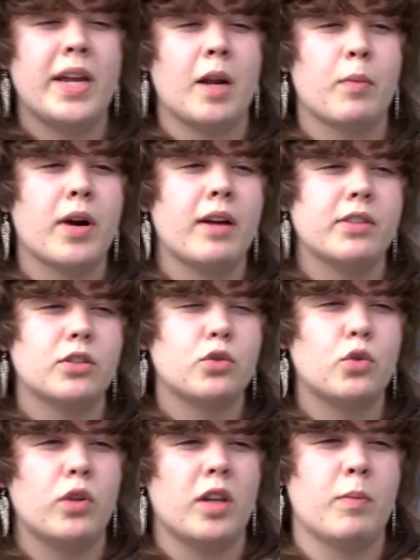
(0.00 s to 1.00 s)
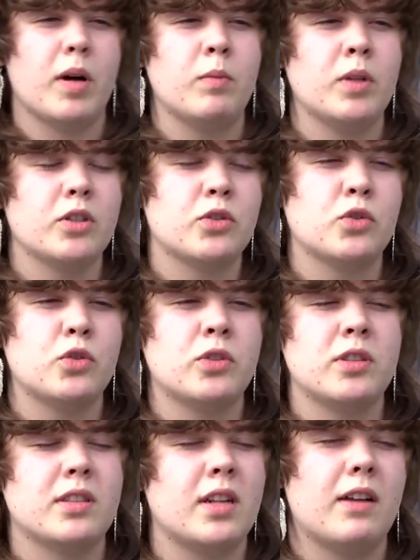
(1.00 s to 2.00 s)
being in a private school than a public
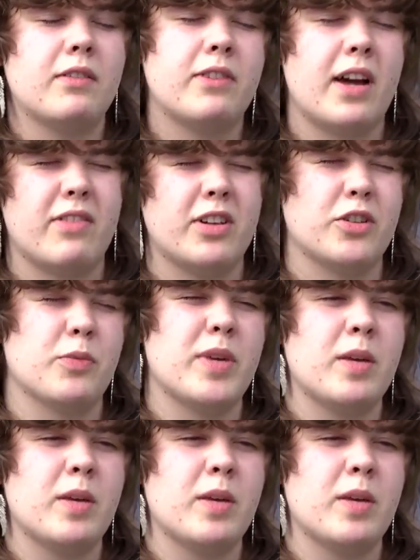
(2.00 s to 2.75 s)
school. It's not 500